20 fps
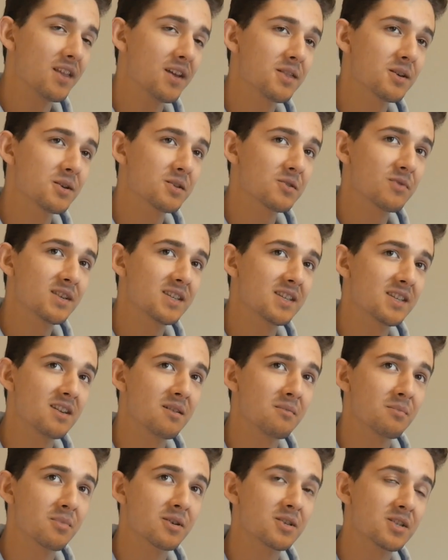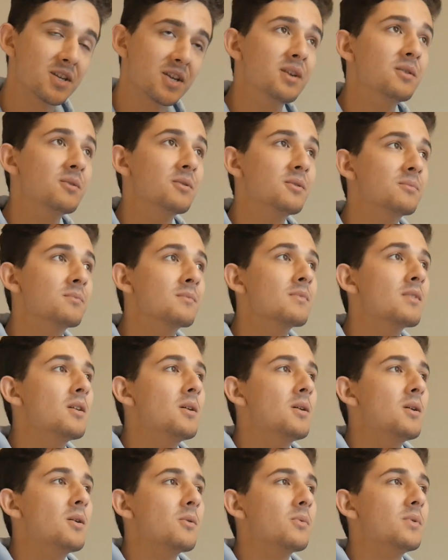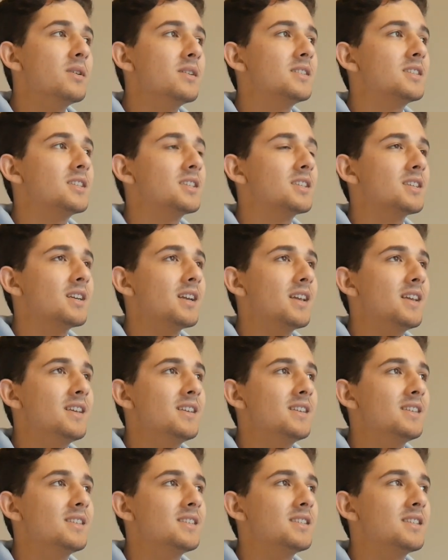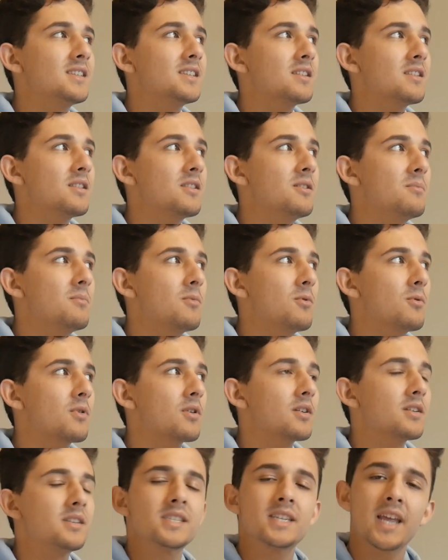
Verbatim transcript: Then there's reason number two, which is the more